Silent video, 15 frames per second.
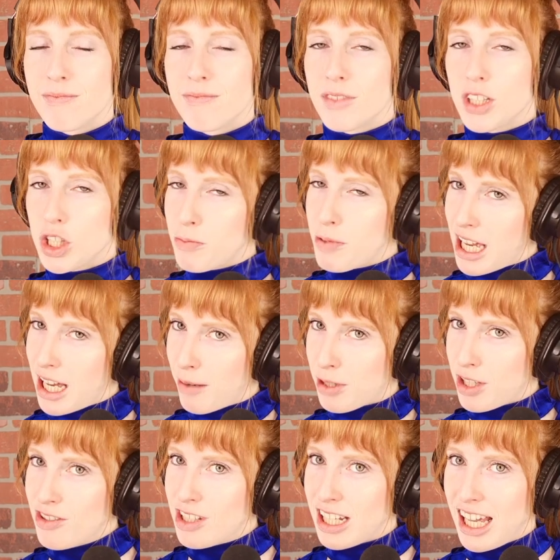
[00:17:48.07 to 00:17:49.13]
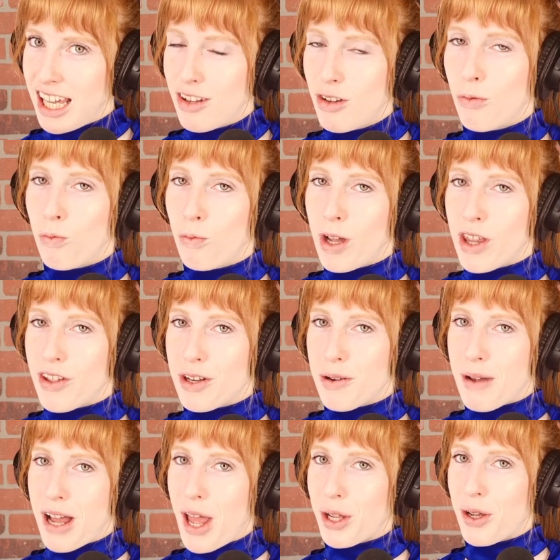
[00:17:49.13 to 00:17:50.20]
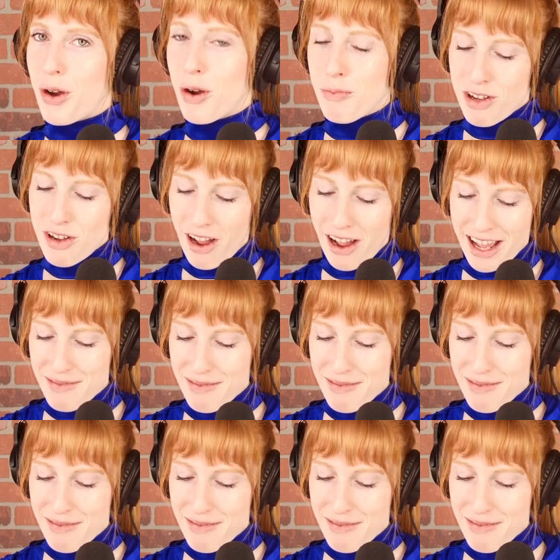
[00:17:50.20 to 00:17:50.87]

You'll be happy you did it, whether you're buying a home or not.